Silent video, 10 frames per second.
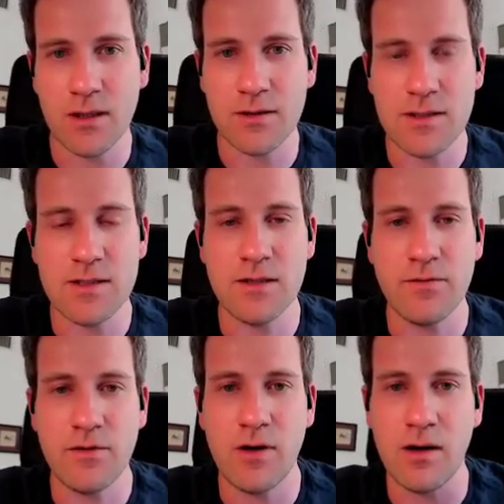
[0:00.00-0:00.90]
system
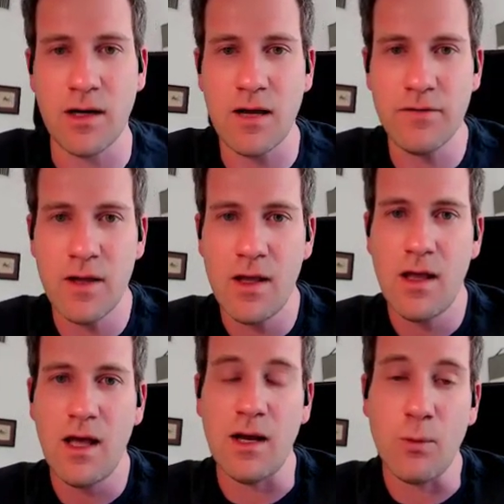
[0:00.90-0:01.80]
for long enough,
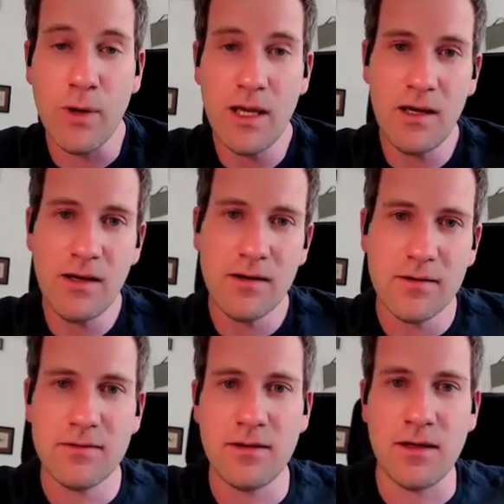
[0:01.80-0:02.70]
and we,
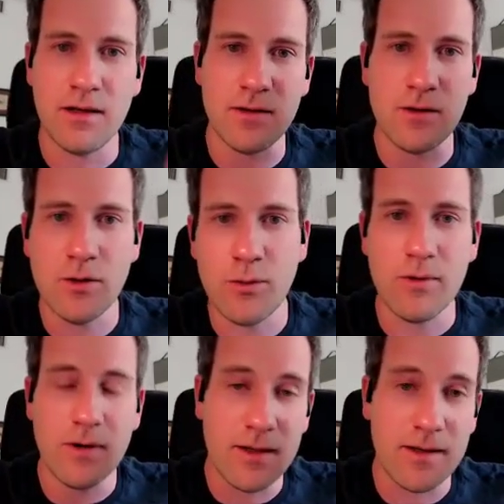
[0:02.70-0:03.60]
the
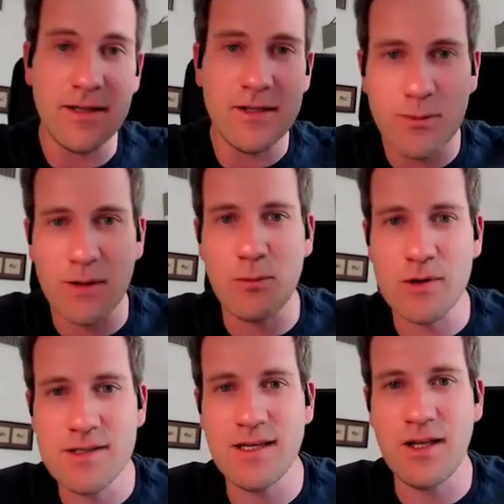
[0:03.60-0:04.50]
little bit
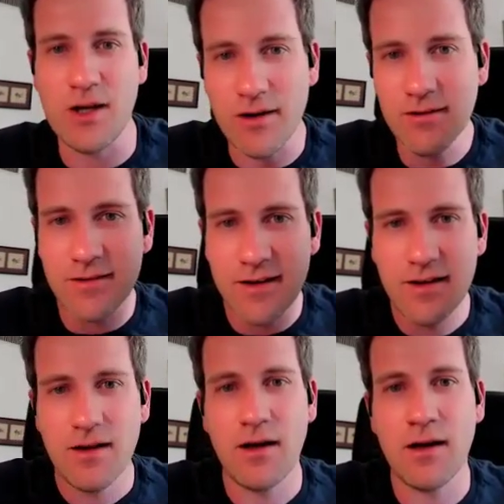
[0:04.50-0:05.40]
more senior,
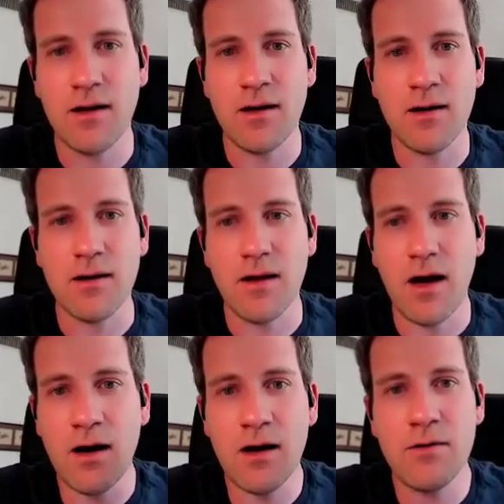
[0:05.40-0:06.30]

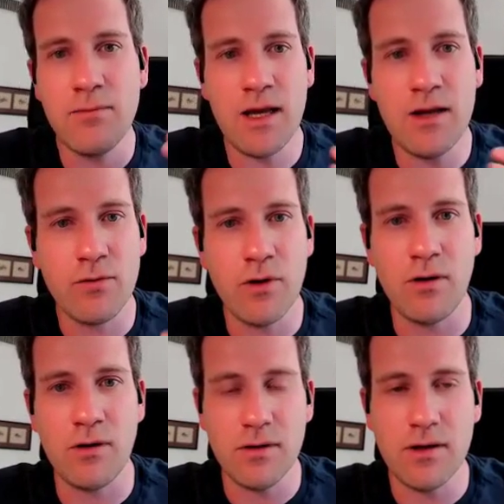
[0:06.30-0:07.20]
our main
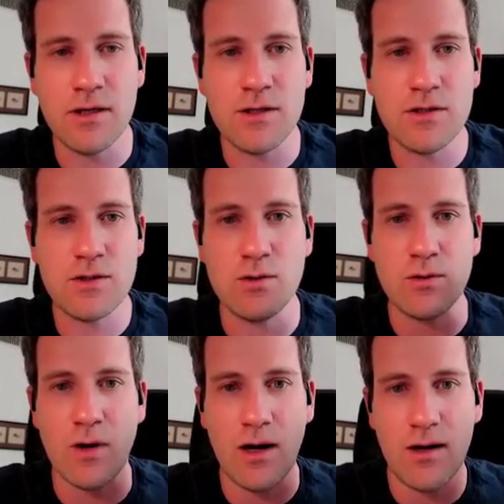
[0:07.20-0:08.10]
role is
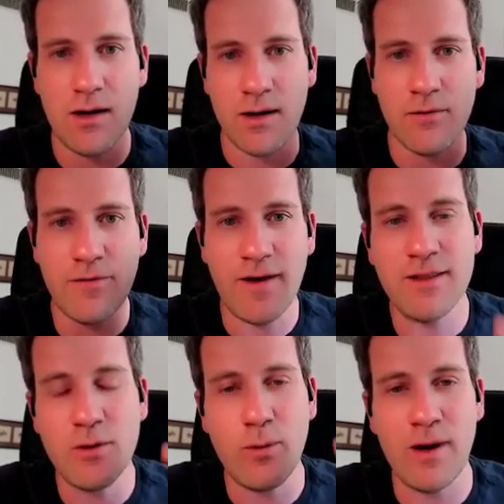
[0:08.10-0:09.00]
to
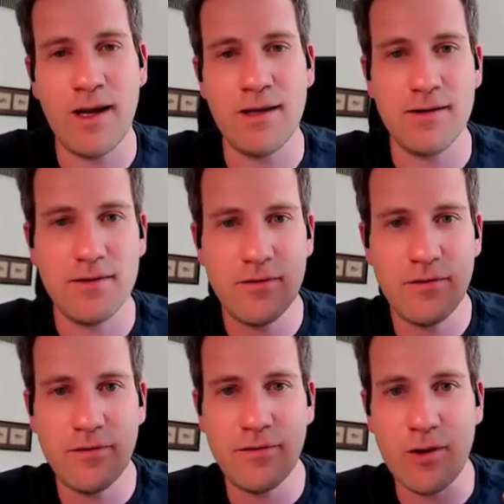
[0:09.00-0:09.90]
find a way
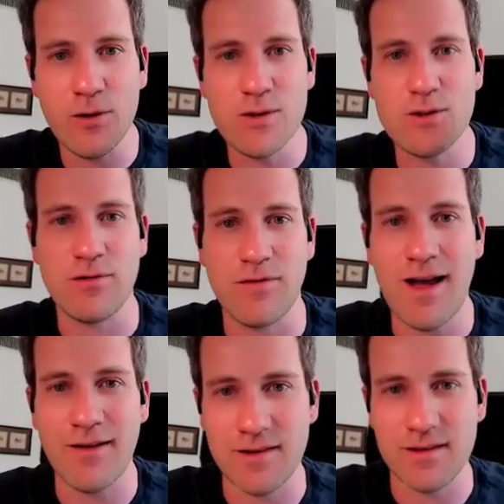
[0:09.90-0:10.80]
for you to
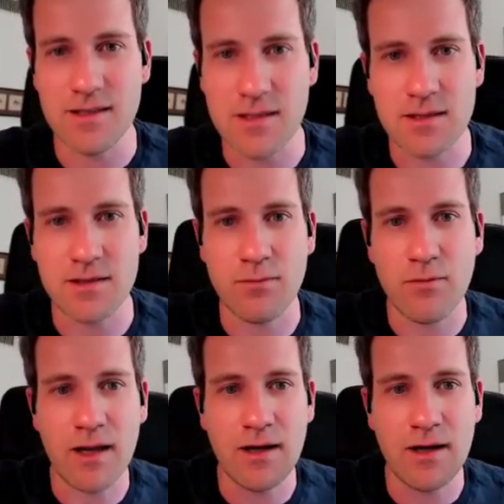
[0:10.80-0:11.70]
survive in the system.
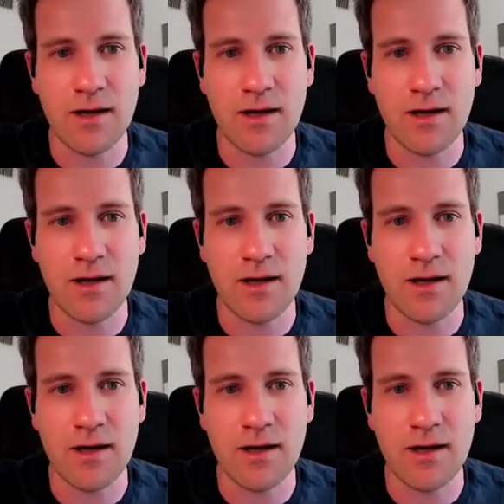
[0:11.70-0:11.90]
Right